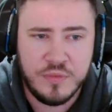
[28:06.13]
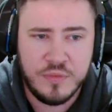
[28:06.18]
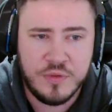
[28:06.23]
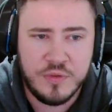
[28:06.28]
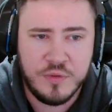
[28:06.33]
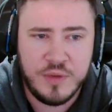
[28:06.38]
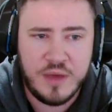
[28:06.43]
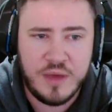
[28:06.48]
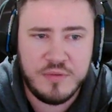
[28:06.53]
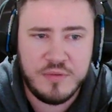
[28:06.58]

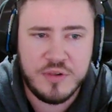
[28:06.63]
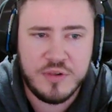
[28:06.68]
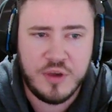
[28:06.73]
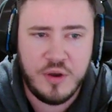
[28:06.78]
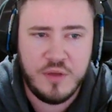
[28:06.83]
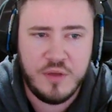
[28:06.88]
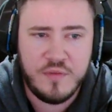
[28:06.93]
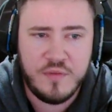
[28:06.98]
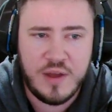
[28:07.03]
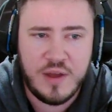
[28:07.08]
we have
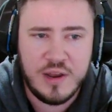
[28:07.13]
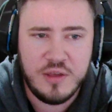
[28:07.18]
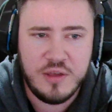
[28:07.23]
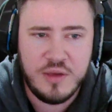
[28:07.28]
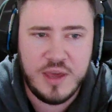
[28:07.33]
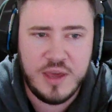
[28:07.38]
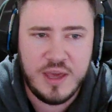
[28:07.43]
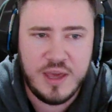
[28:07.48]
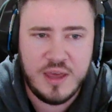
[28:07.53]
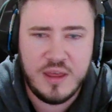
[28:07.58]
showdown value
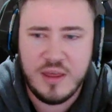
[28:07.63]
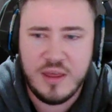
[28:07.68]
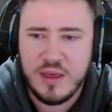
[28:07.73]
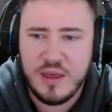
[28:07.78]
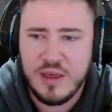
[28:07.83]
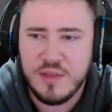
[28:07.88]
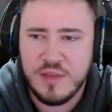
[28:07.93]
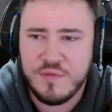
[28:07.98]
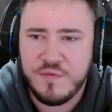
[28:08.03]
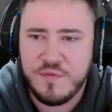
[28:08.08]
here?
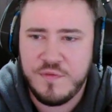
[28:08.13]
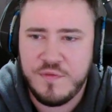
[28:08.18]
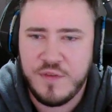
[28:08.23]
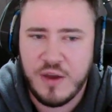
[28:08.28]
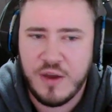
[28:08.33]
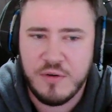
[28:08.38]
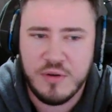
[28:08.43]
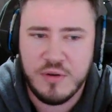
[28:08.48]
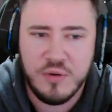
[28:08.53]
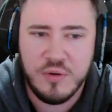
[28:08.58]
It's
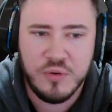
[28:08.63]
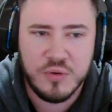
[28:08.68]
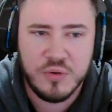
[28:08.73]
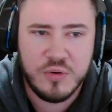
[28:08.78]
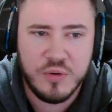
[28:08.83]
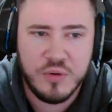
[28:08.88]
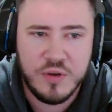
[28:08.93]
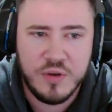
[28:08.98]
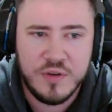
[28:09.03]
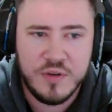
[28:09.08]
very
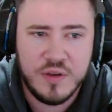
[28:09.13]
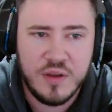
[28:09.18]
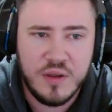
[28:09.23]
awkward.